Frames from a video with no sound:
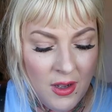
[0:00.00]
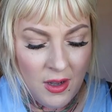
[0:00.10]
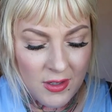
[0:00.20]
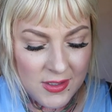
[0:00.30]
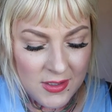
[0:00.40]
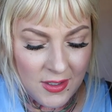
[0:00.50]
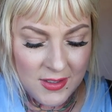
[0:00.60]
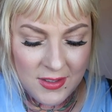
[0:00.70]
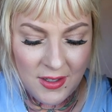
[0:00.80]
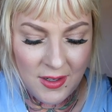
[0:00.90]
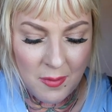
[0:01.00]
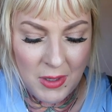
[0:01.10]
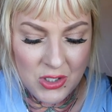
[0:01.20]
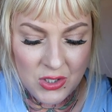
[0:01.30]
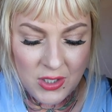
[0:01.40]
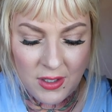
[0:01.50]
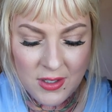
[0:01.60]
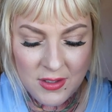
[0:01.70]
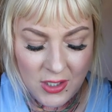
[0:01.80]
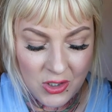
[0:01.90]
Anastasia Magic
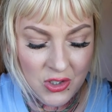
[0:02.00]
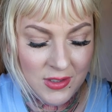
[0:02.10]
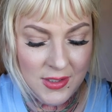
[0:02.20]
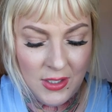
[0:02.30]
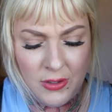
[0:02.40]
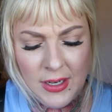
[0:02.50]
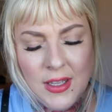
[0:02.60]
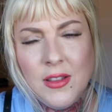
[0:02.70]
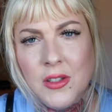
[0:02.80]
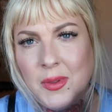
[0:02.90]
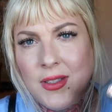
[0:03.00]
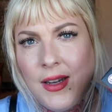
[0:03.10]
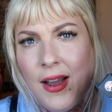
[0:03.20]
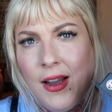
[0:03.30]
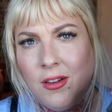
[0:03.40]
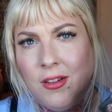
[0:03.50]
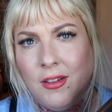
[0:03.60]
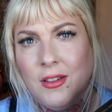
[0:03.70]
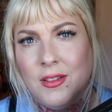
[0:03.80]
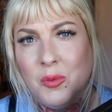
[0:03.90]
Touch Concealer. I think this was an
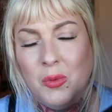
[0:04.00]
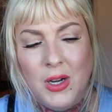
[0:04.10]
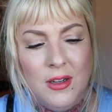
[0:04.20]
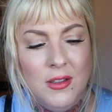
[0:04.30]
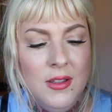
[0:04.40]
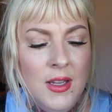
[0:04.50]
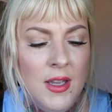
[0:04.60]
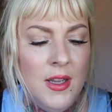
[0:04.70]
add-on as well.